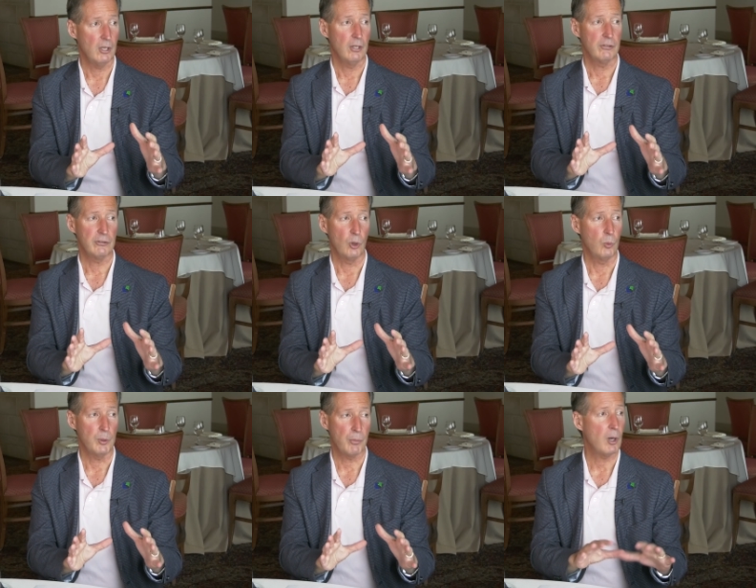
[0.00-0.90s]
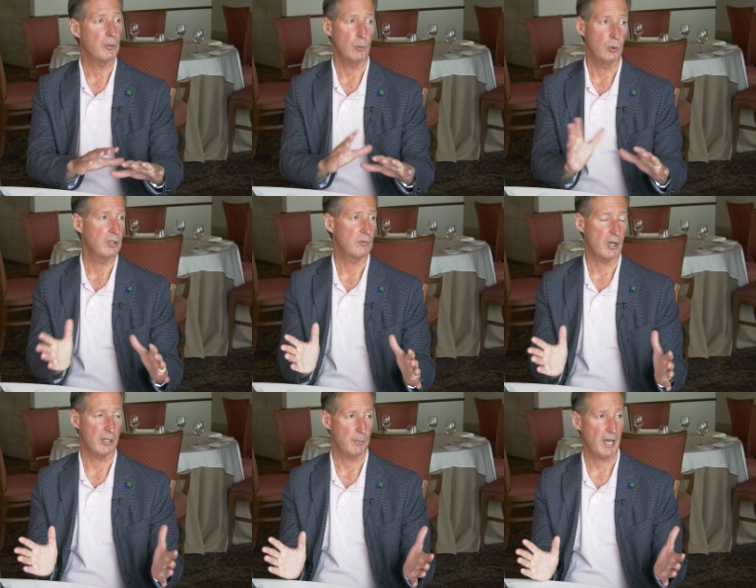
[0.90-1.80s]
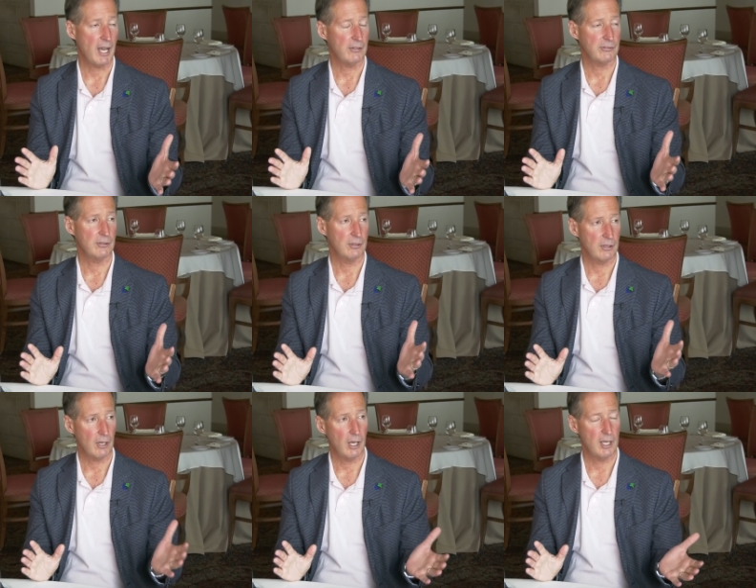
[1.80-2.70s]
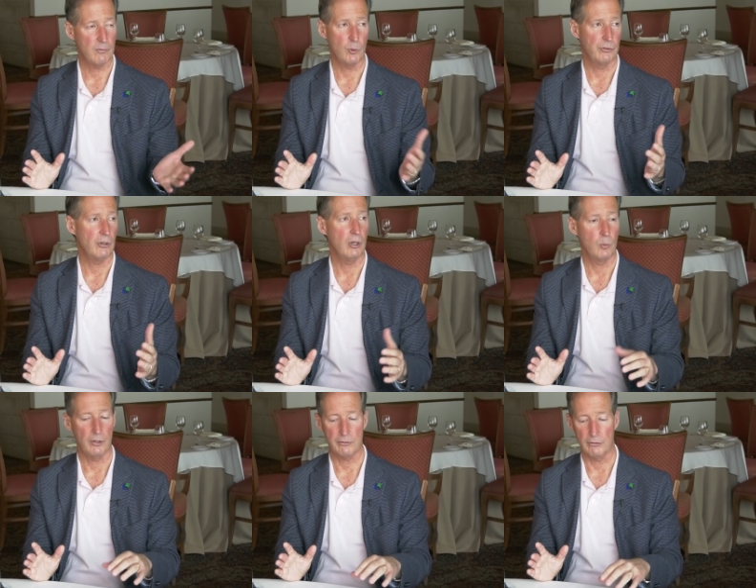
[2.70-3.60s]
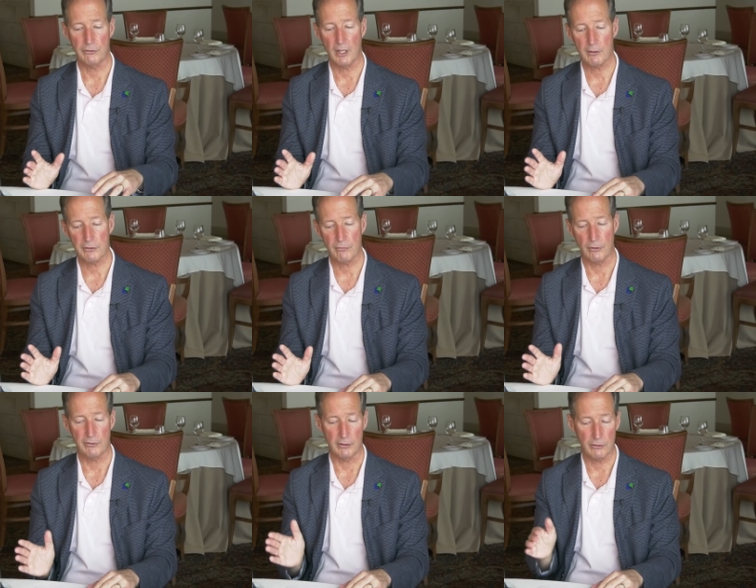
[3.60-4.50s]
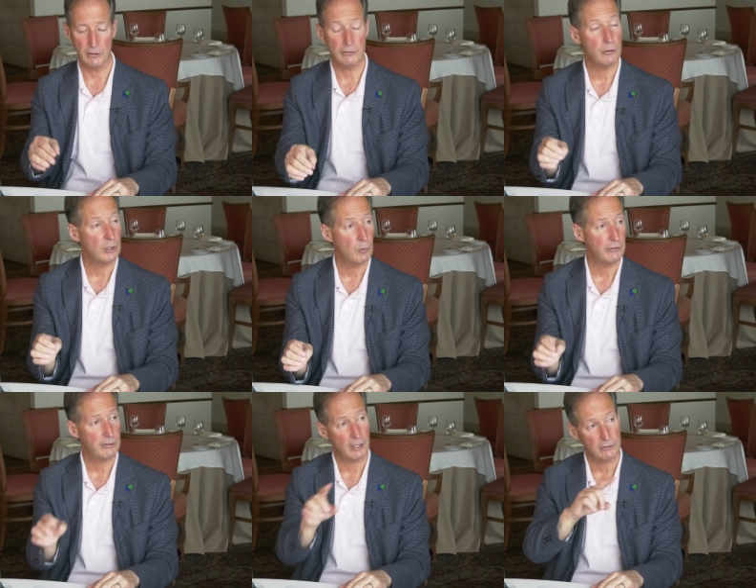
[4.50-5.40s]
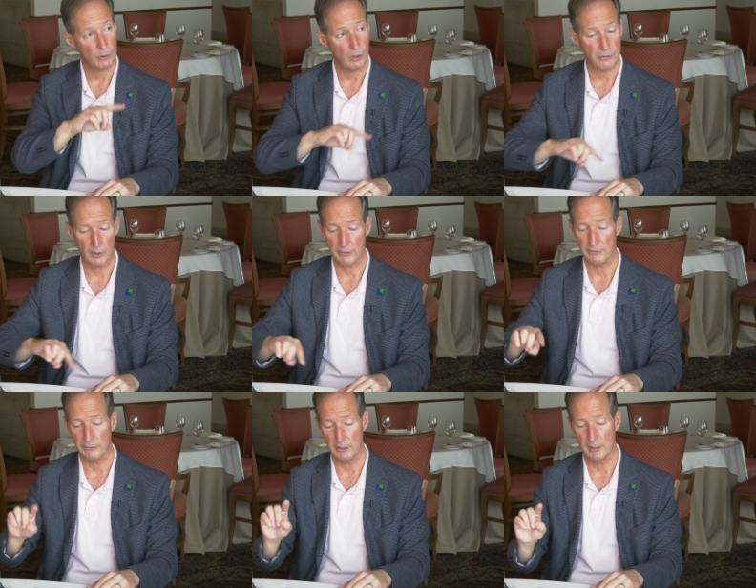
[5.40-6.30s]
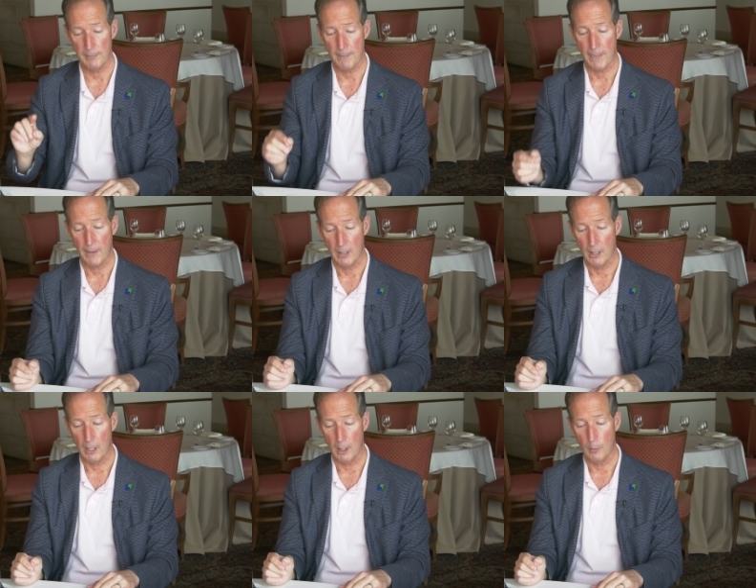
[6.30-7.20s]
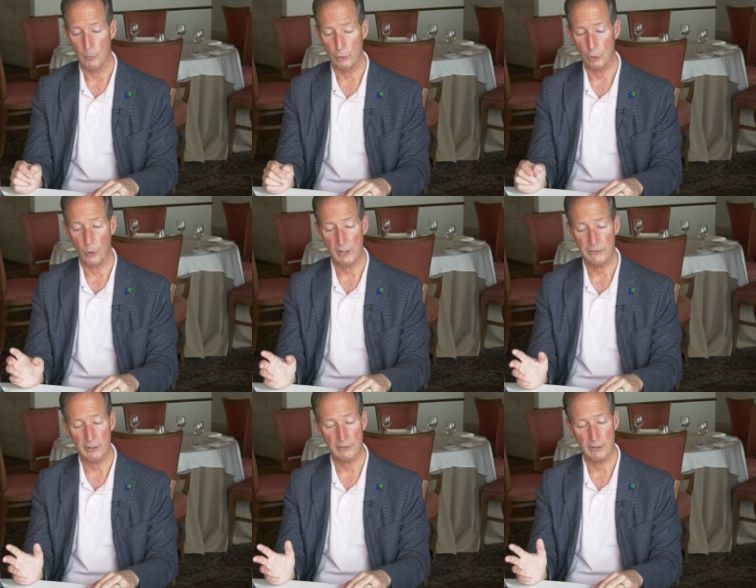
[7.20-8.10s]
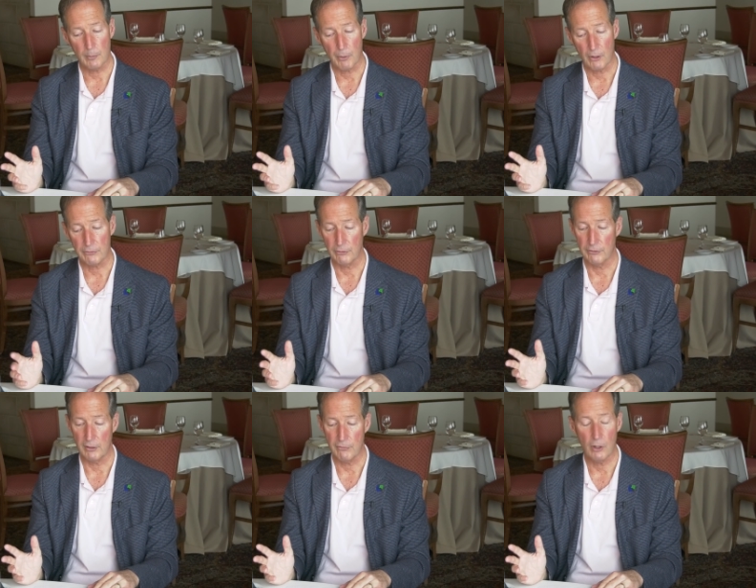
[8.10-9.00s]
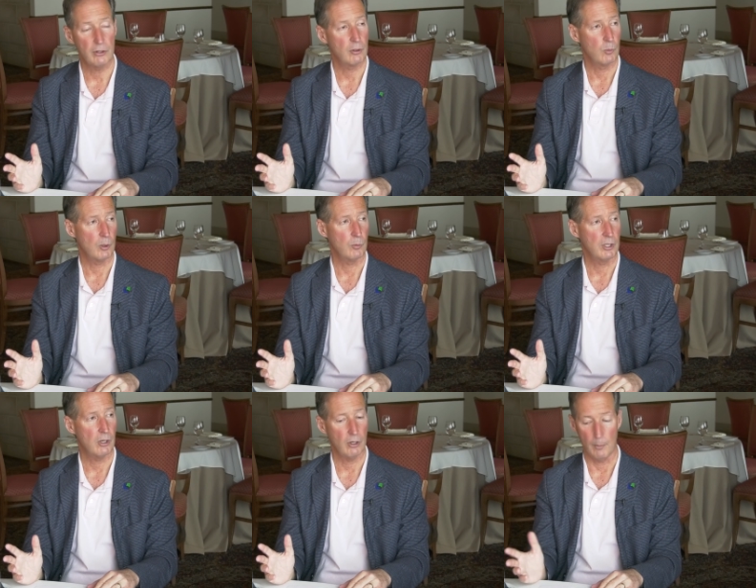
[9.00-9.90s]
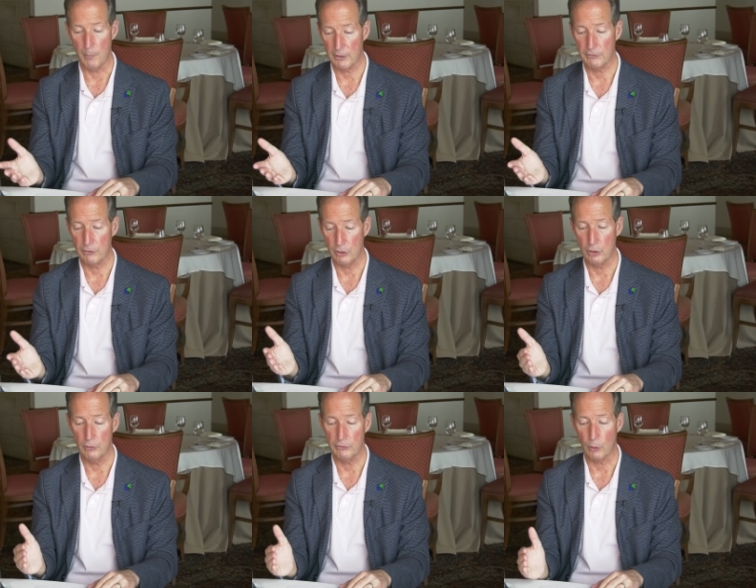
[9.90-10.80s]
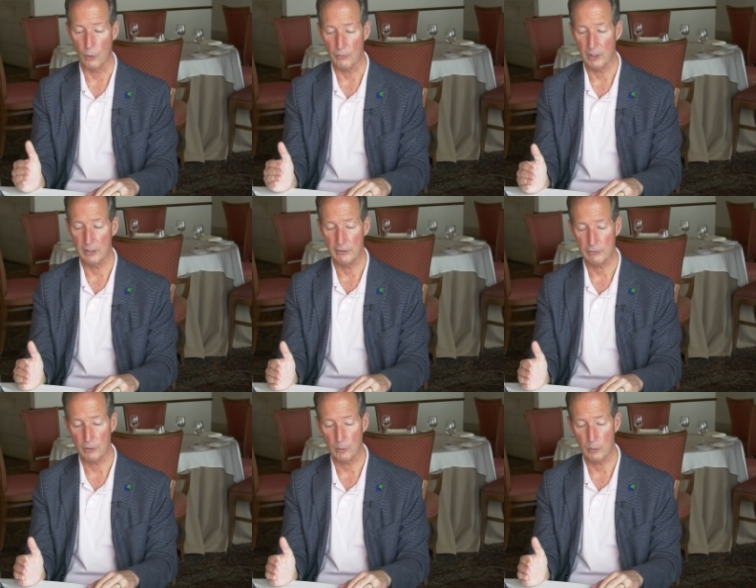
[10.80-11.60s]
So we probably wouldn't have gotten it passed if it was all in Western. So that was the first thing. So these 31 sites are all throughout the city. Um, 26 of the parcels, they fall under what we call a mixed-use overlay district,